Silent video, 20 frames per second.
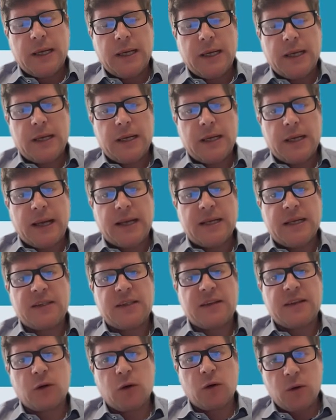And
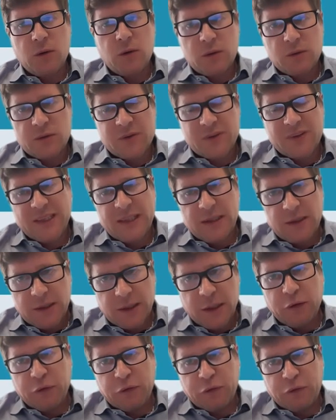it is all still
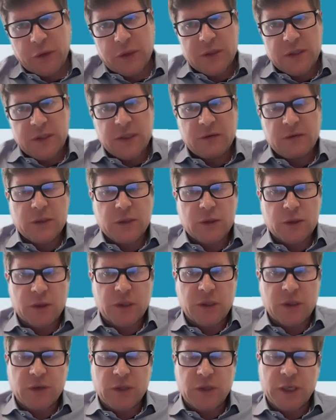different, even
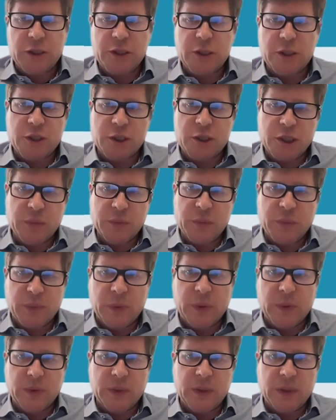though the relationship
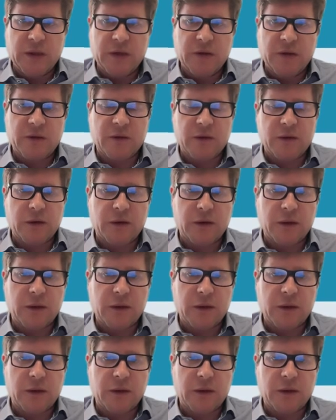is